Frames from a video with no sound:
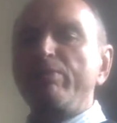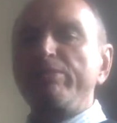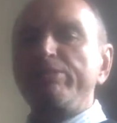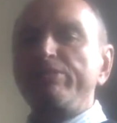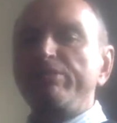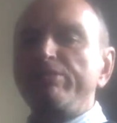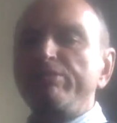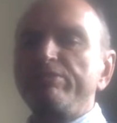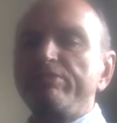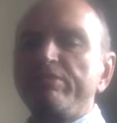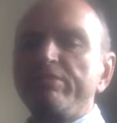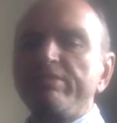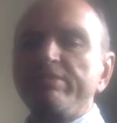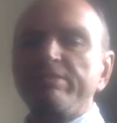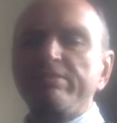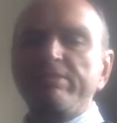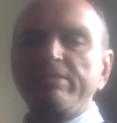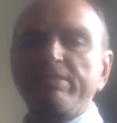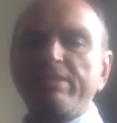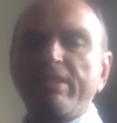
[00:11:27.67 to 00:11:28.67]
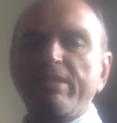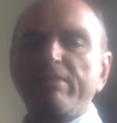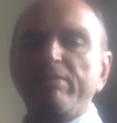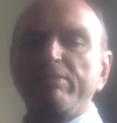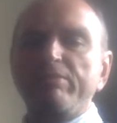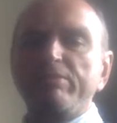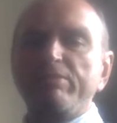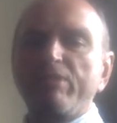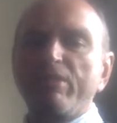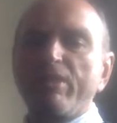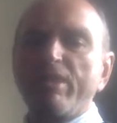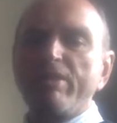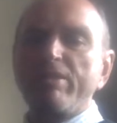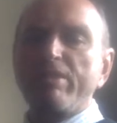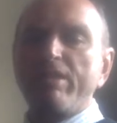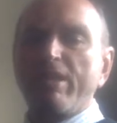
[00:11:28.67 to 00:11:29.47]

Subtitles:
was useless, and I was not going to